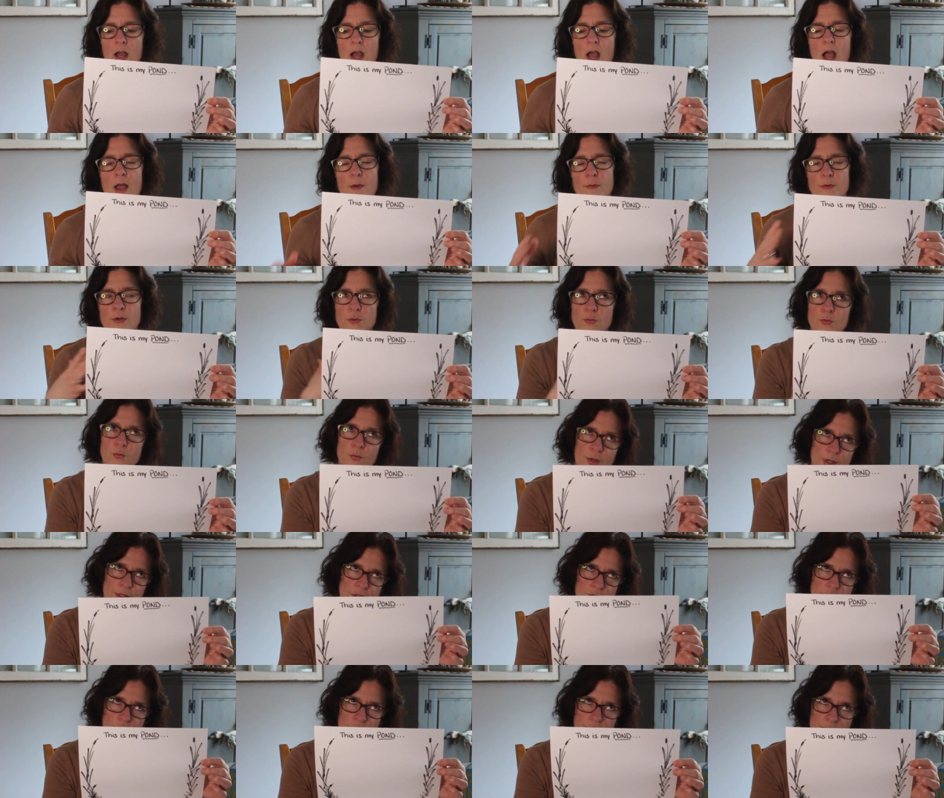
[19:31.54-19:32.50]
I would
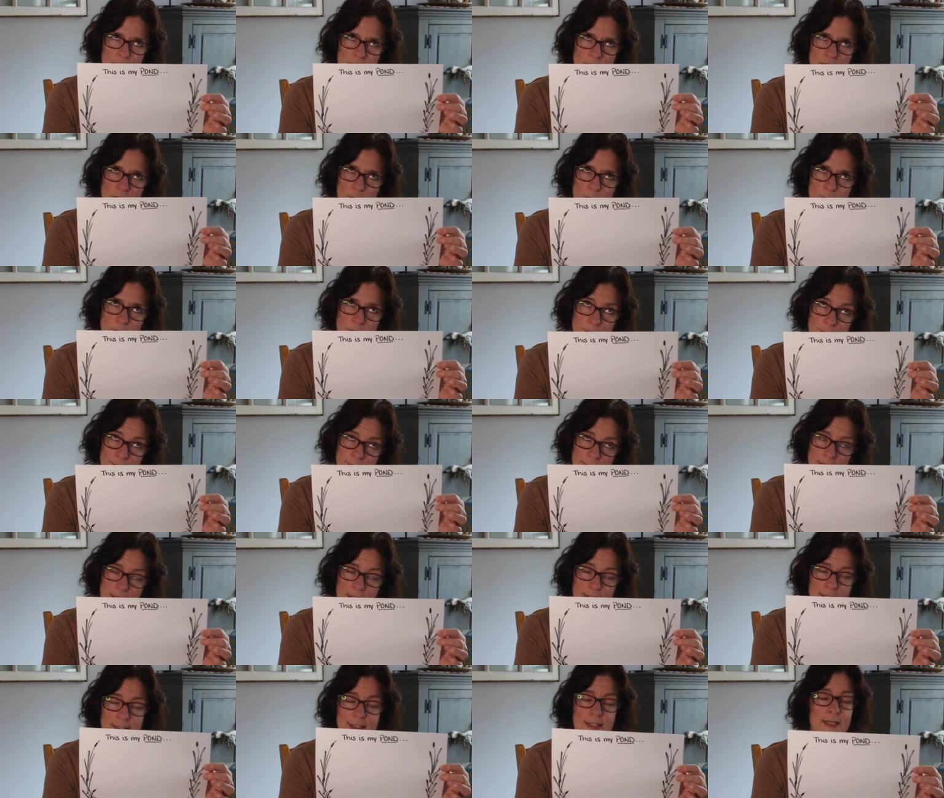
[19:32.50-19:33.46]
wish that there wouldn't be
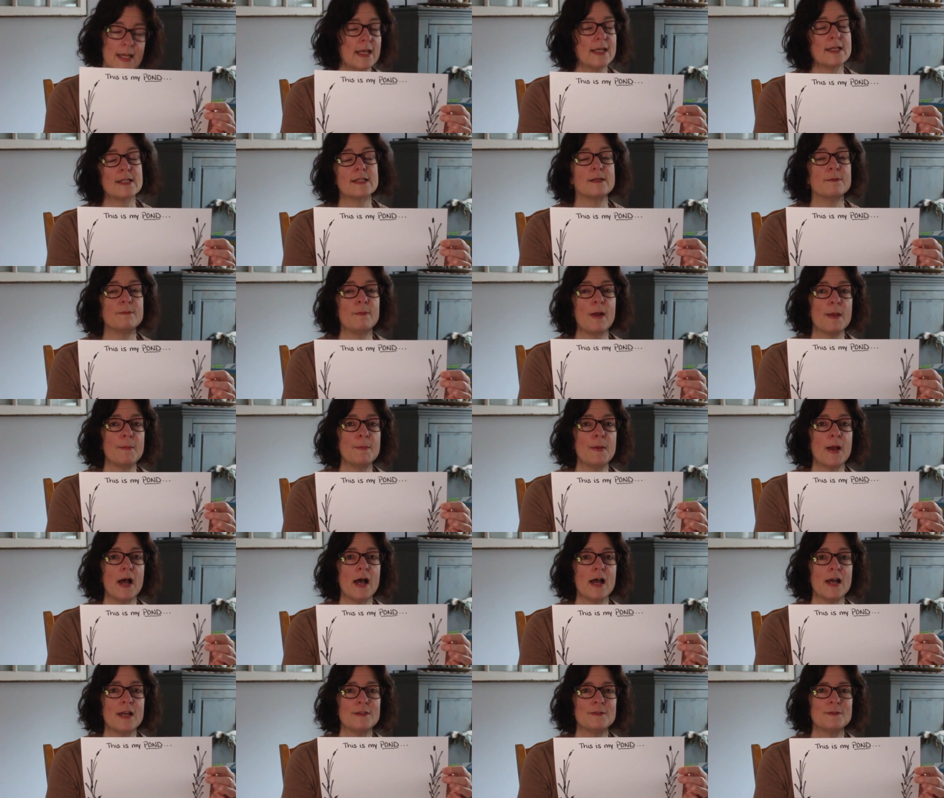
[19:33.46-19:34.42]
any snakes in my
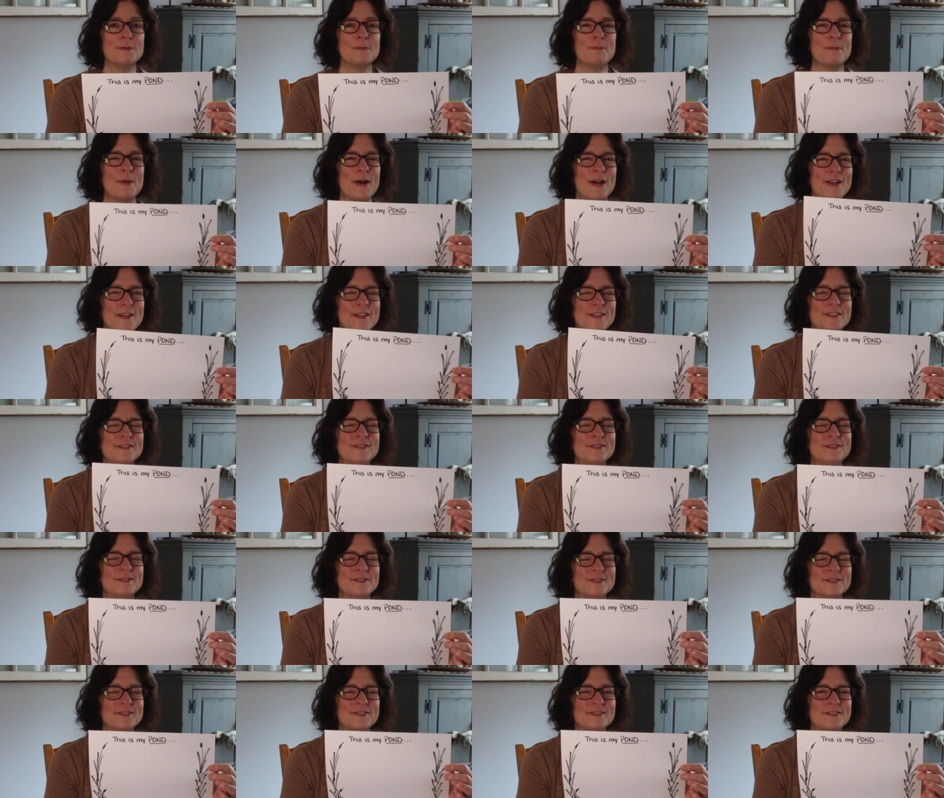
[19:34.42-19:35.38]
pond, but
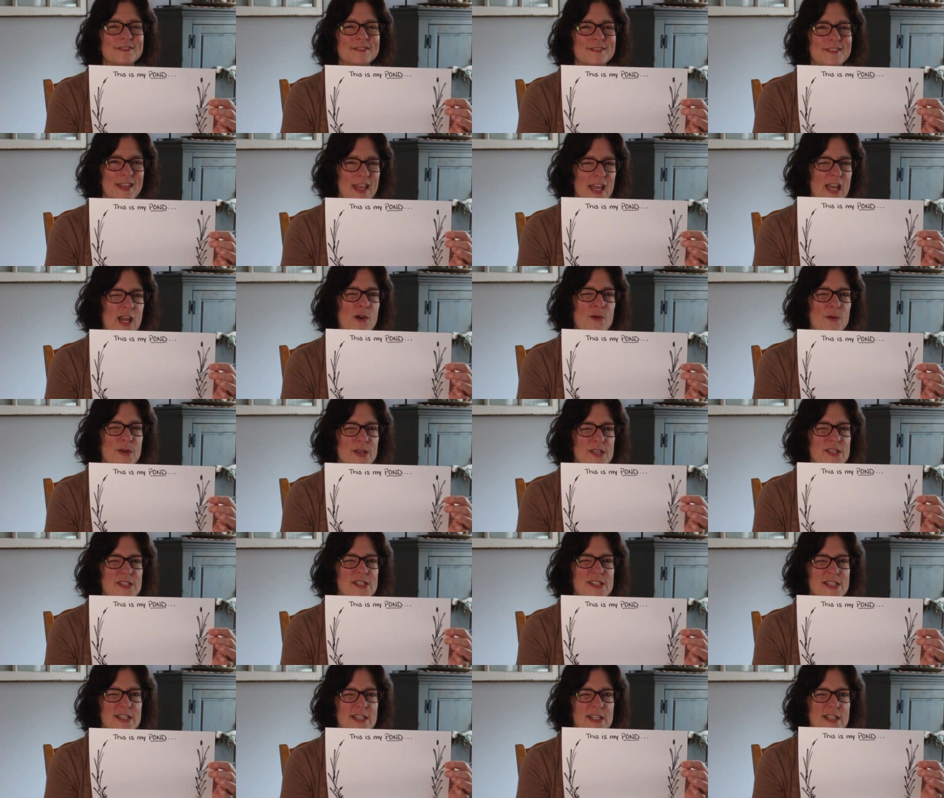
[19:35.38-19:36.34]
they
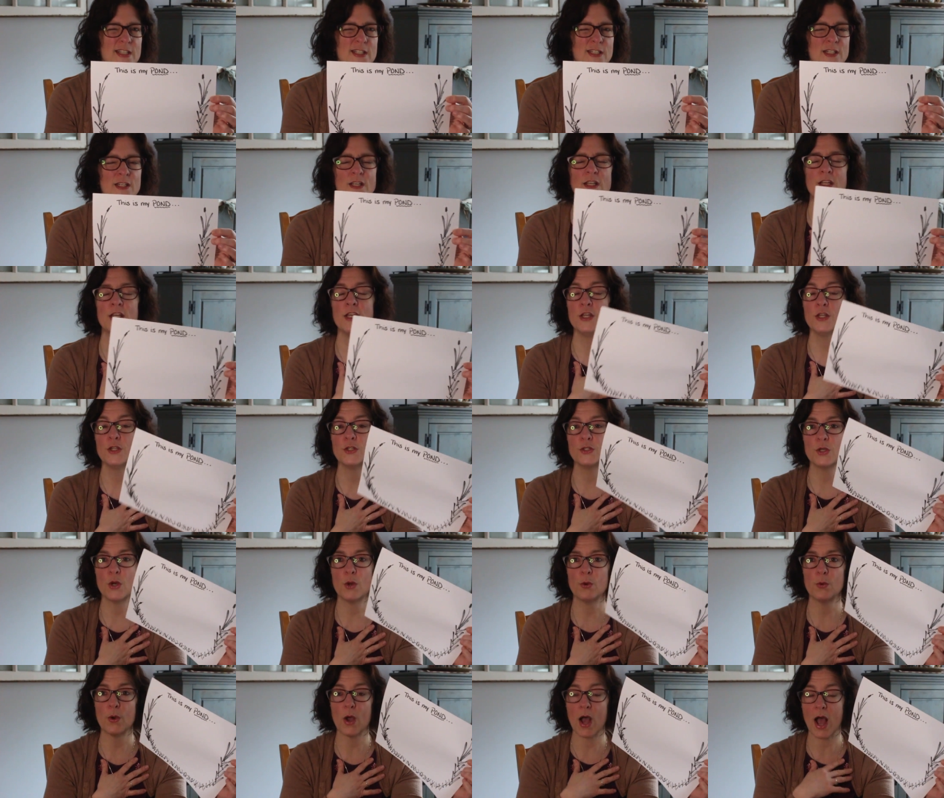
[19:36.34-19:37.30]
always did.
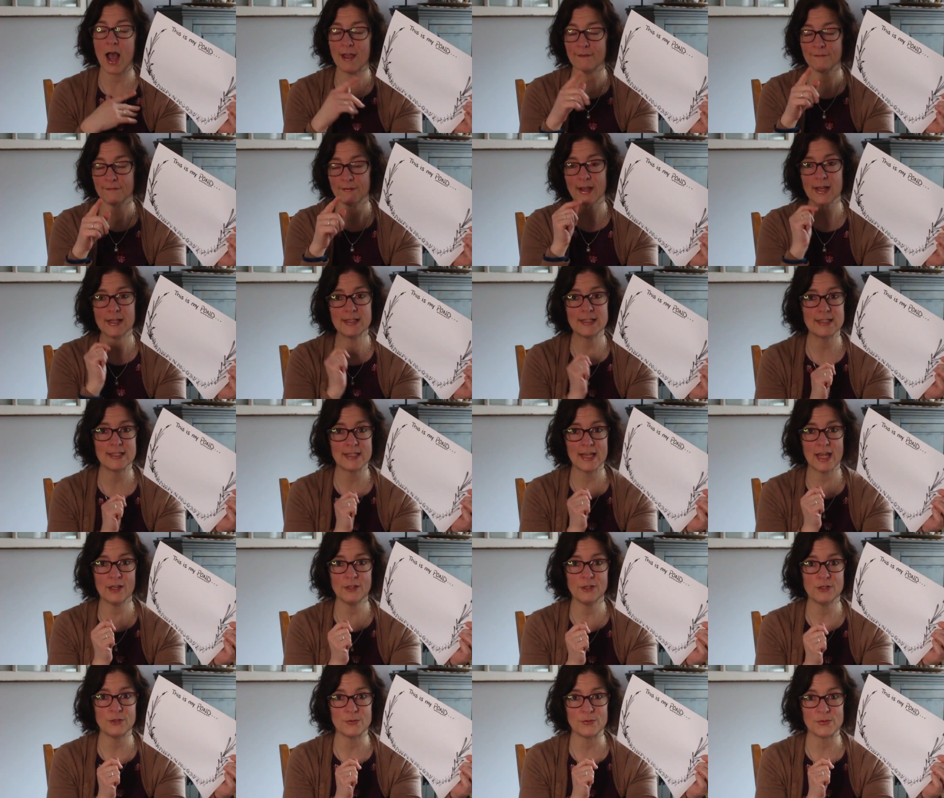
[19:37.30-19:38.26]
So I forgot to
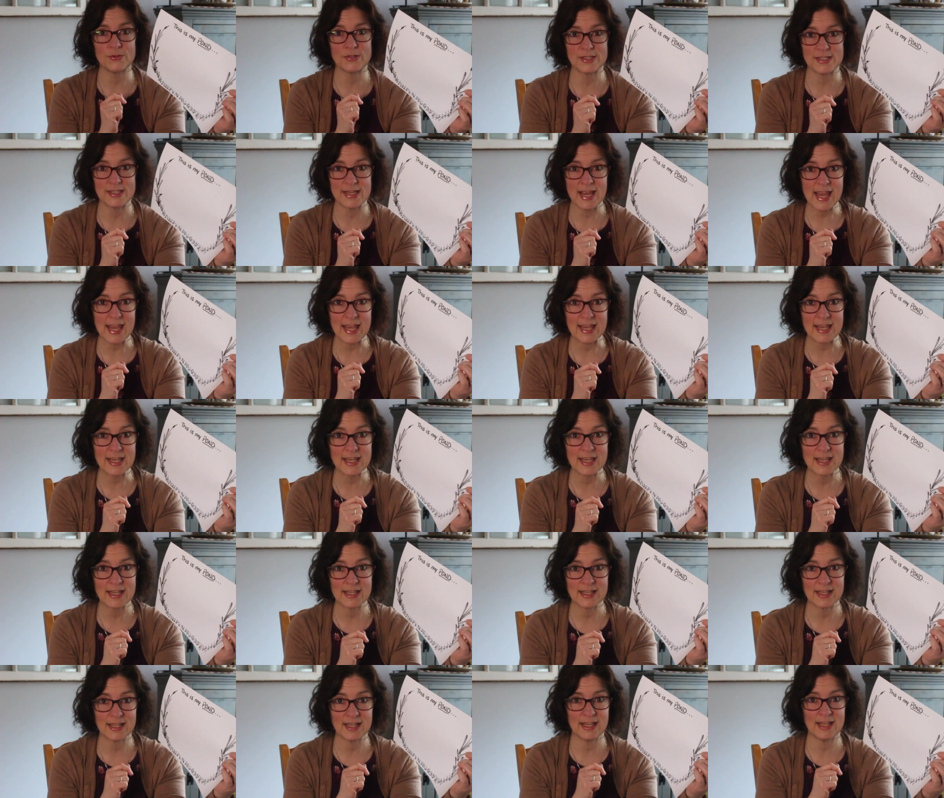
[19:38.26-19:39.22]
tell you,
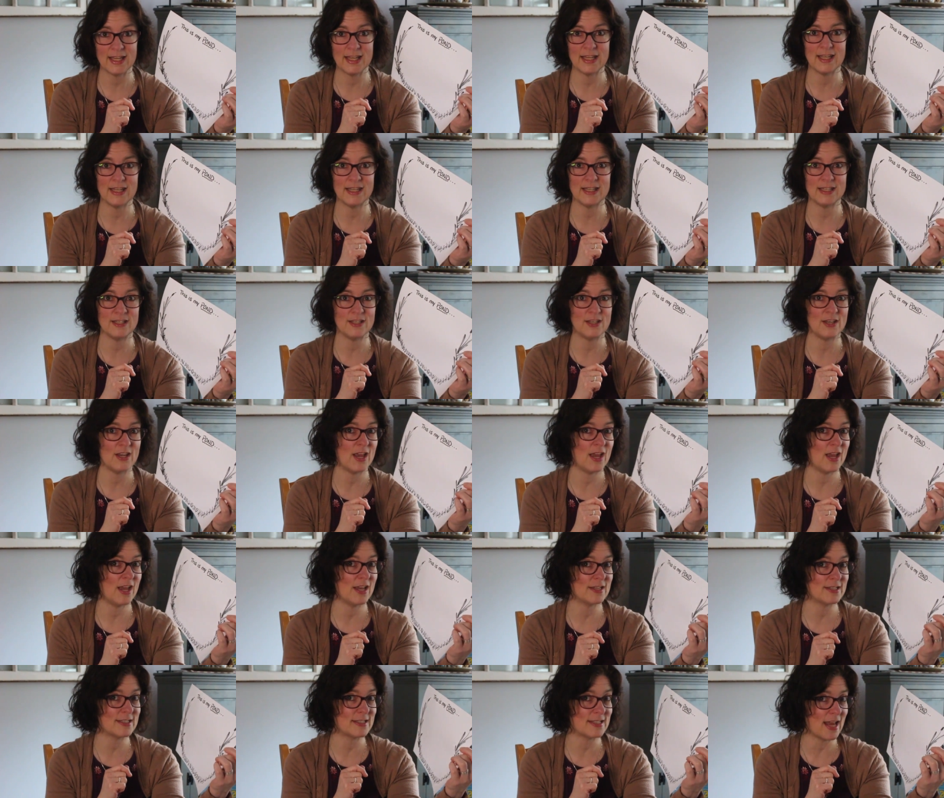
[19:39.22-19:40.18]
snake in
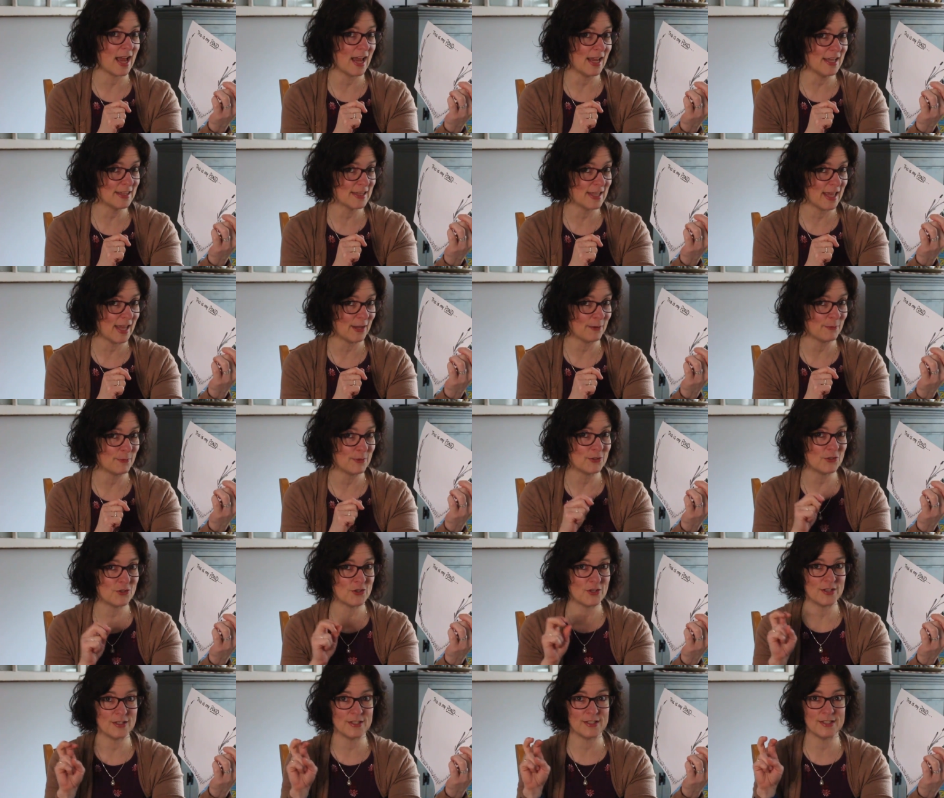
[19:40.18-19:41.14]
sign
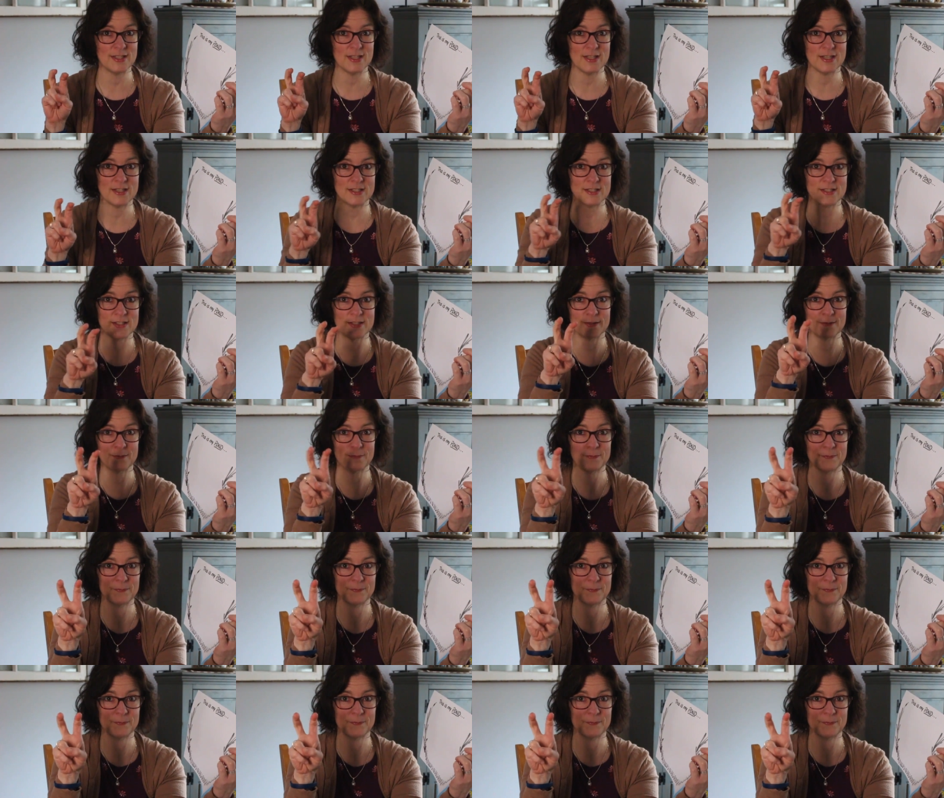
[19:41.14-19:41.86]
language is this.